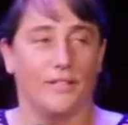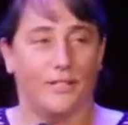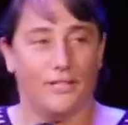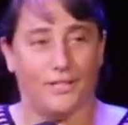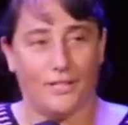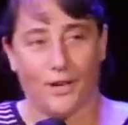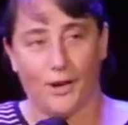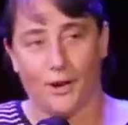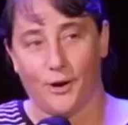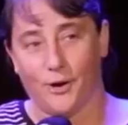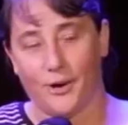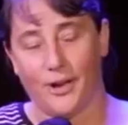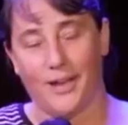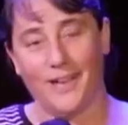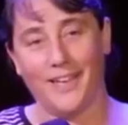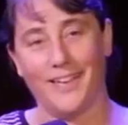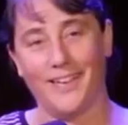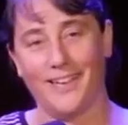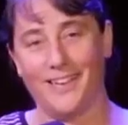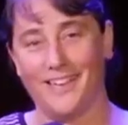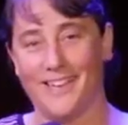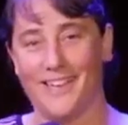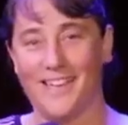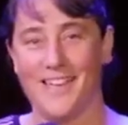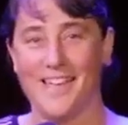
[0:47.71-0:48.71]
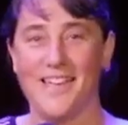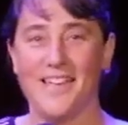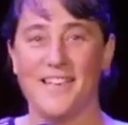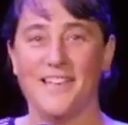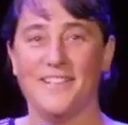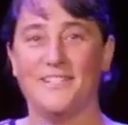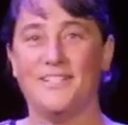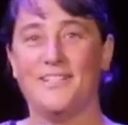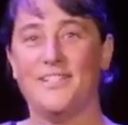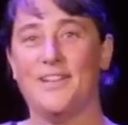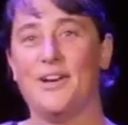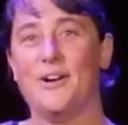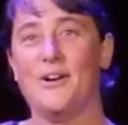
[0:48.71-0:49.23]
So
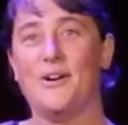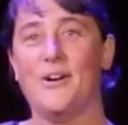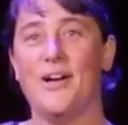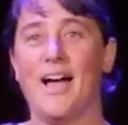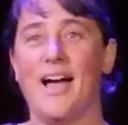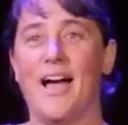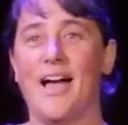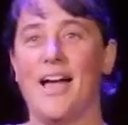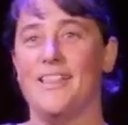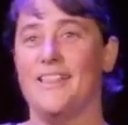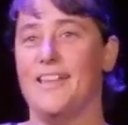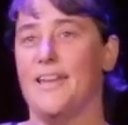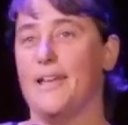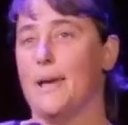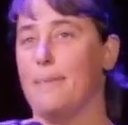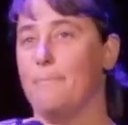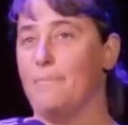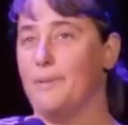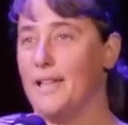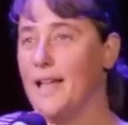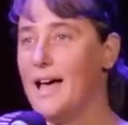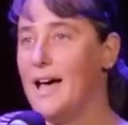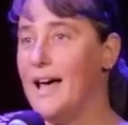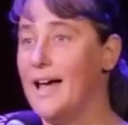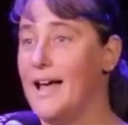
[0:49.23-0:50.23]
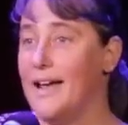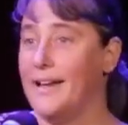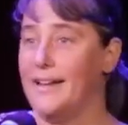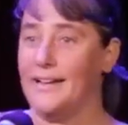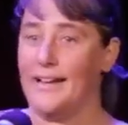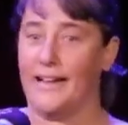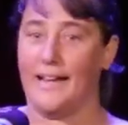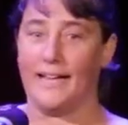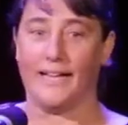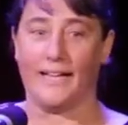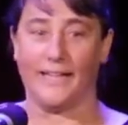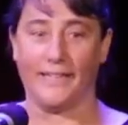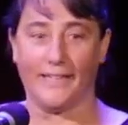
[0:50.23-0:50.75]
I applied
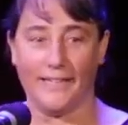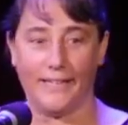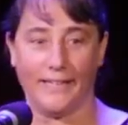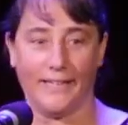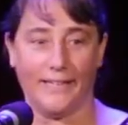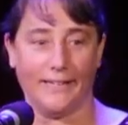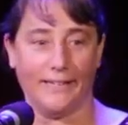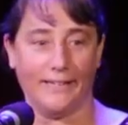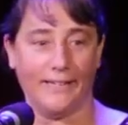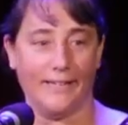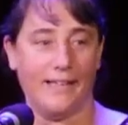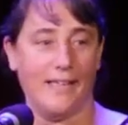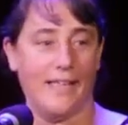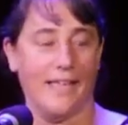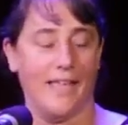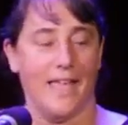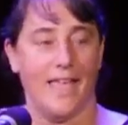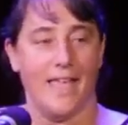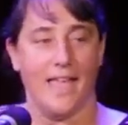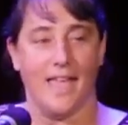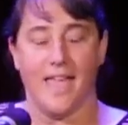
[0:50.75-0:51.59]
and I got in